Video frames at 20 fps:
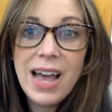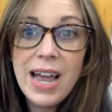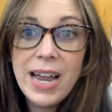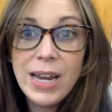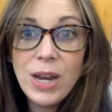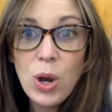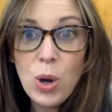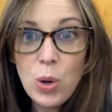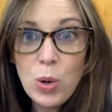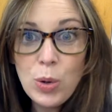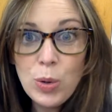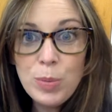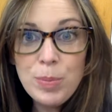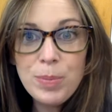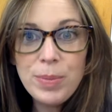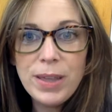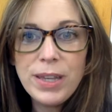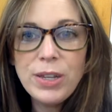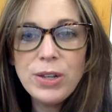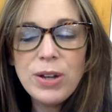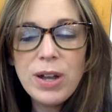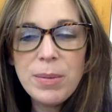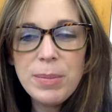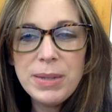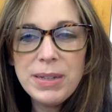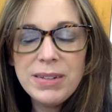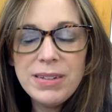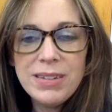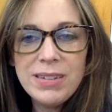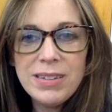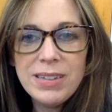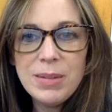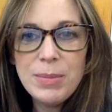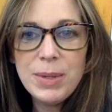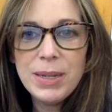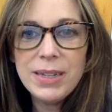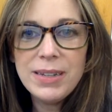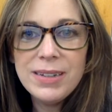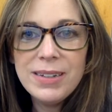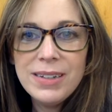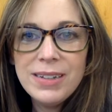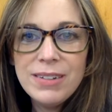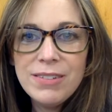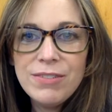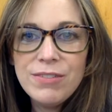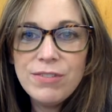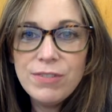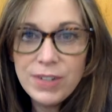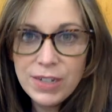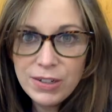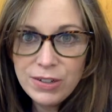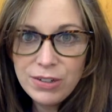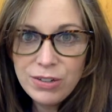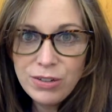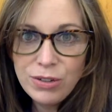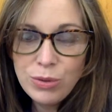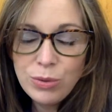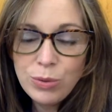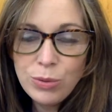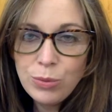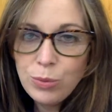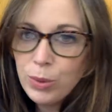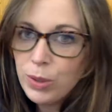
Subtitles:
I hope that you come in to see me very soon.